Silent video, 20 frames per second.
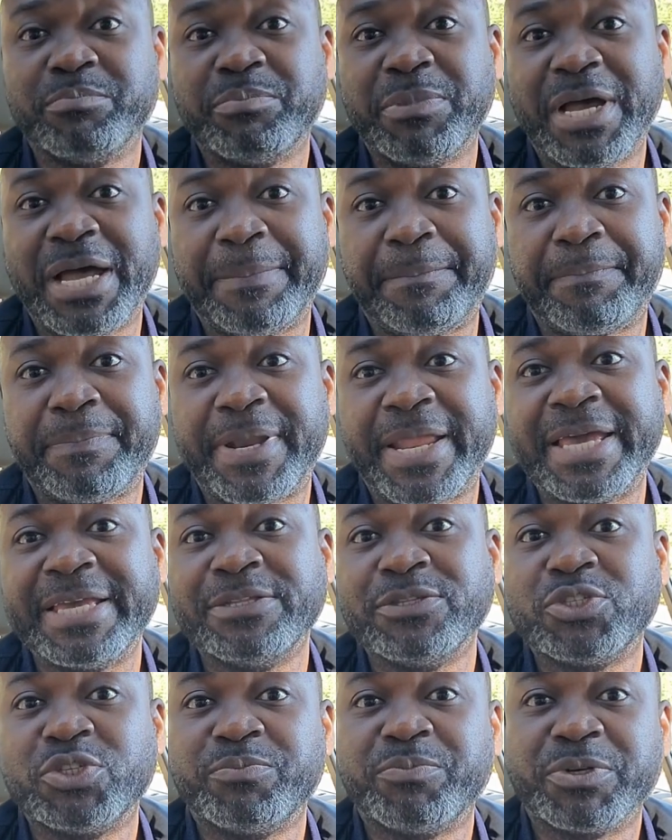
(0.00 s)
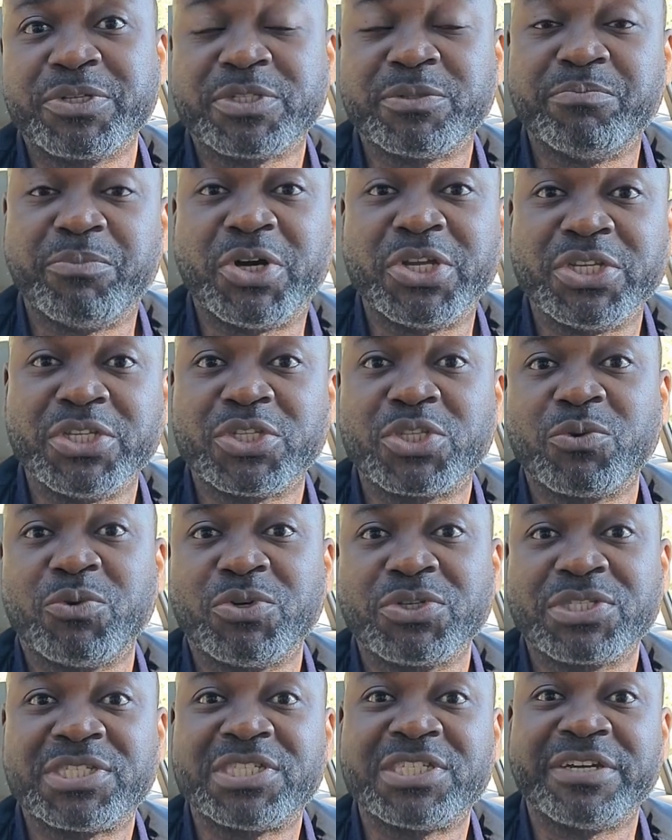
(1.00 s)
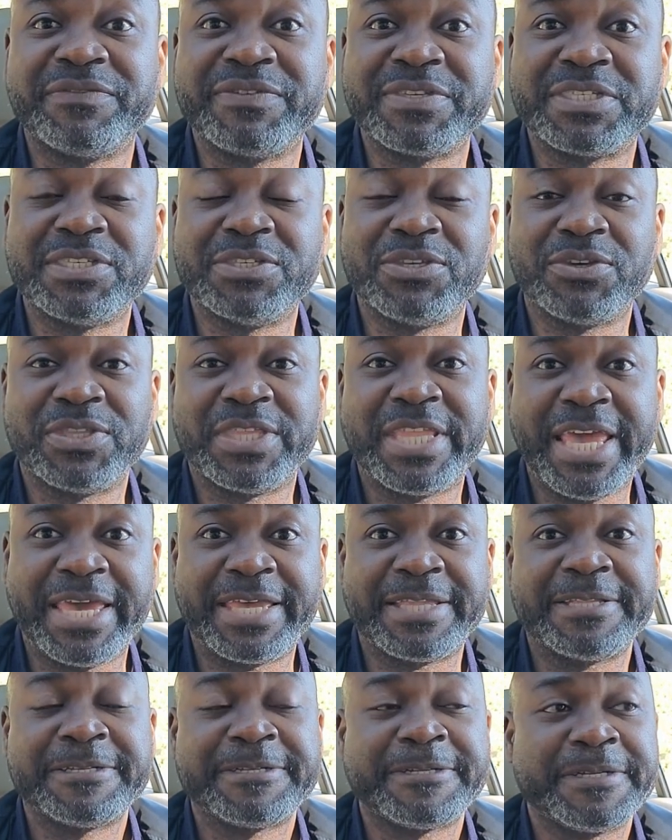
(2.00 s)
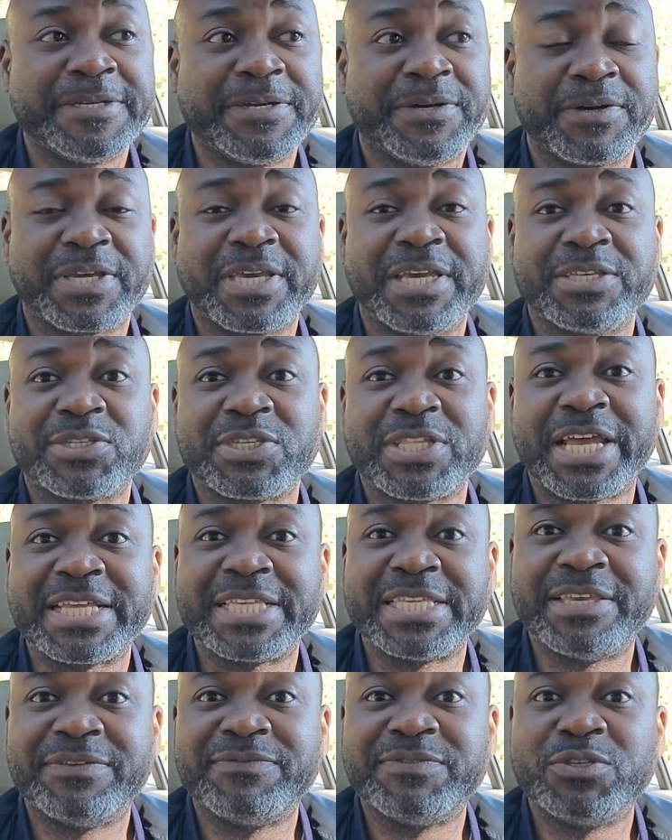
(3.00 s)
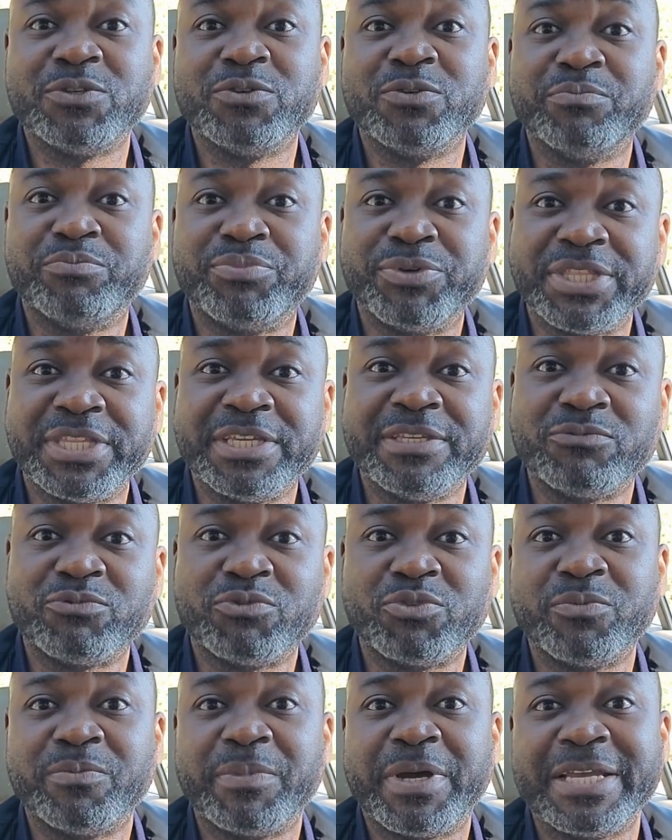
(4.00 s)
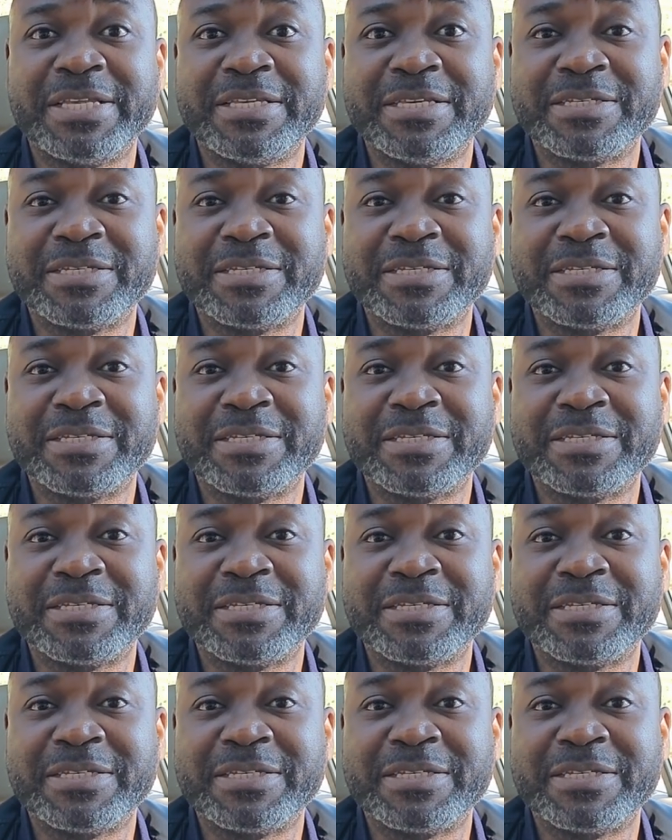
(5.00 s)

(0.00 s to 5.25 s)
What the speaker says: applying too much money towards servicing your debt. Okay, so that gives you breathing room and you're